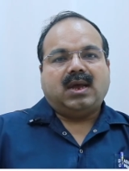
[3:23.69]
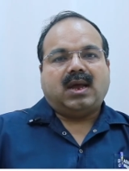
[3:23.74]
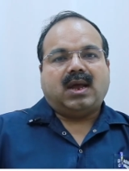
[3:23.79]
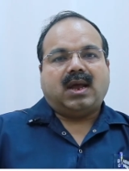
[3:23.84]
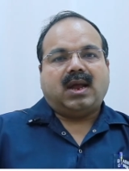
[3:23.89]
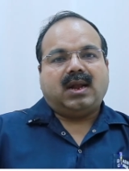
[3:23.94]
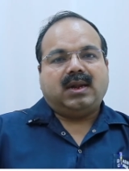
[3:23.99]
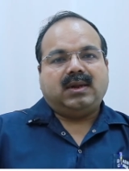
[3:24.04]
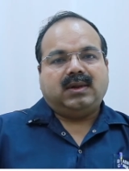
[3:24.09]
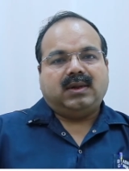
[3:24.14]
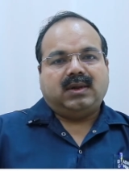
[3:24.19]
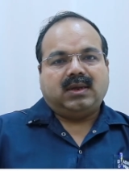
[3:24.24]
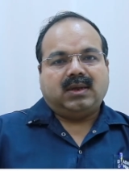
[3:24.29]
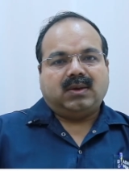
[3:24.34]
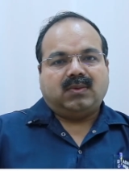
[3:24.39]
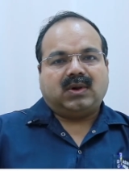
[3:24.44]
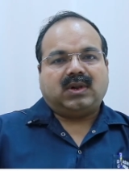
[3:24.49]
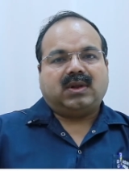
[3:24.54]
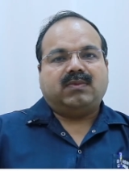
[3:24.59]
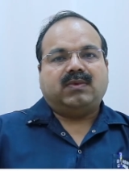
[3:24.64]
and
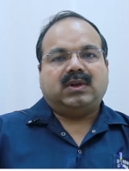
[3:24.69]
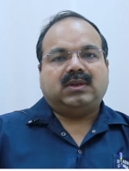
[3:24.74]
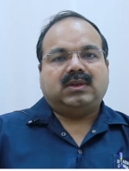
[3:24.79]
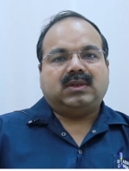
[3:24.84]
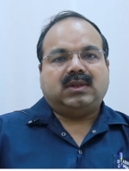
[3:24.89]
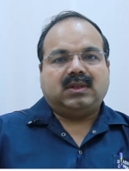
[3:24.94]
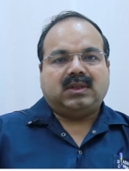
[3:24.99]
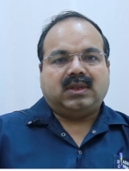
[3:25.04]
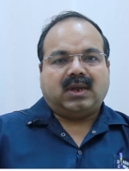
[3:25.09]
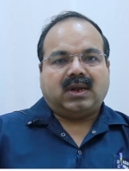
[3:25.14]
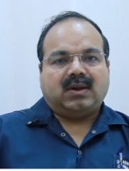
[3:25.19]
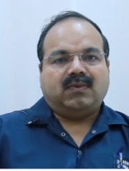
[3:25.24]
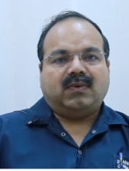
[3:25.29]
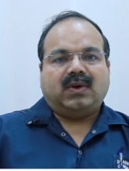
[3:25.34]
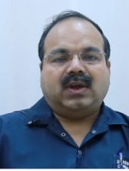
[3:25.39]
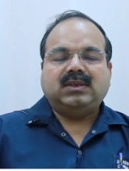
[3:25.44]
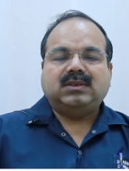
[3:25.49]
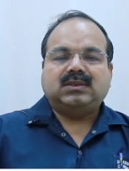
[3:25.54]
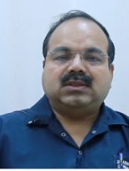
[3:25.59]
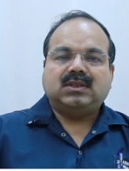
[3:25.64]
whatever the
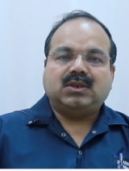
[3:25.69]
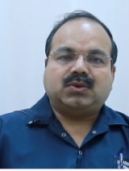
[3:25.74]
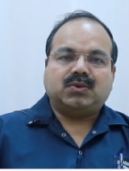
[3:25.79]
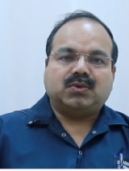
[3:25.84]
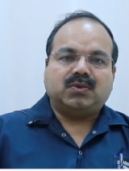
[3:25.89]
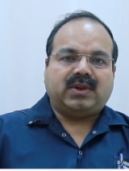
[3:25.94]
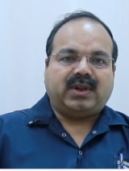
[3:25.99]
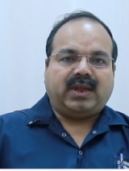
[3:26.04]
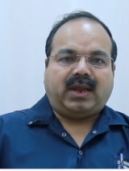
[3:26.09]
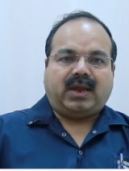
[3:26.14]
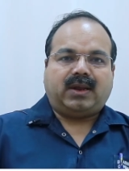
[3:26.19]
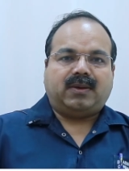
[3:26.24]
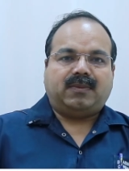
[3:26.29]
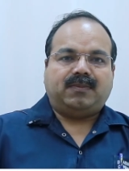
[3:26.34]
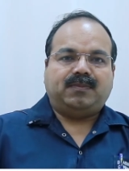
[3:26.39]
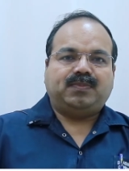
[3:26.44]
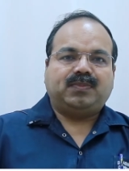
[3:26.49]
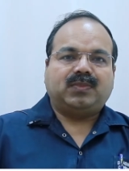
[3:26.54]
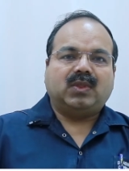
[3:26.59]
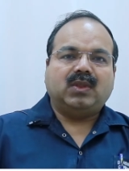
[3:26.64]
advice they should take.
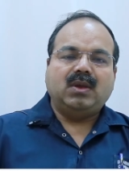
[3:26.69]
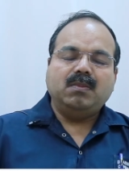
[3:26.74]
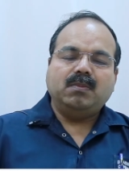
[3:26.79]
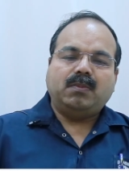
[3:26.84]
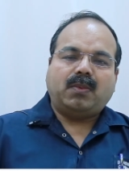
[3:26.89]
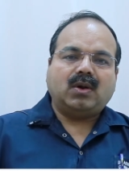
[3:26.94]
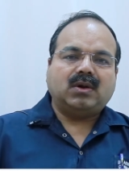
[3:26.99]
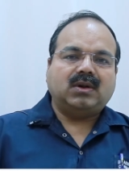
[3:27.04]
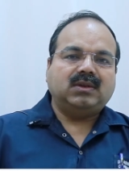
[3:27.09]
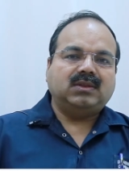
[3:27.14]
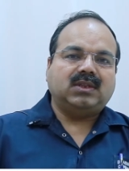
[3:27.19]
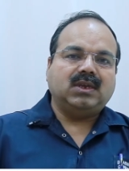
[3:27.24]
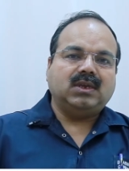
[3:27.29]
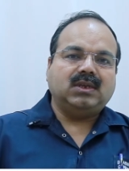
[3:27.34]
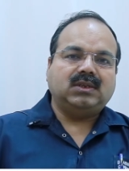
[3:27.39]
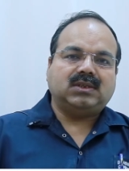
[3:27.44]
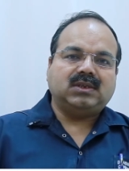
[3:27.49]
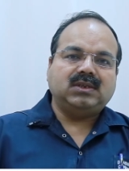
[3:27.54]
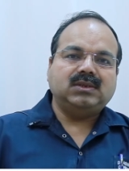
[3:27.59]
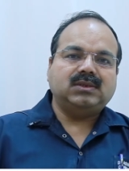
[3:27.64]
The important
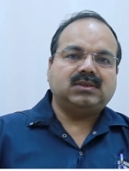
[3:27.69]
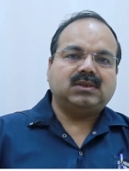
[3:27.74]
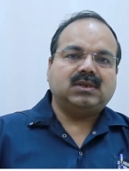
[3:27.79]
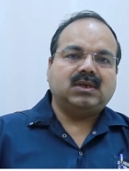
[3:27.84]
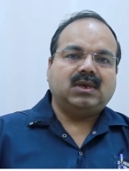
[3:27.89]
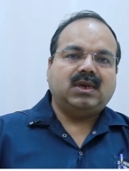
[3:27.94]
things is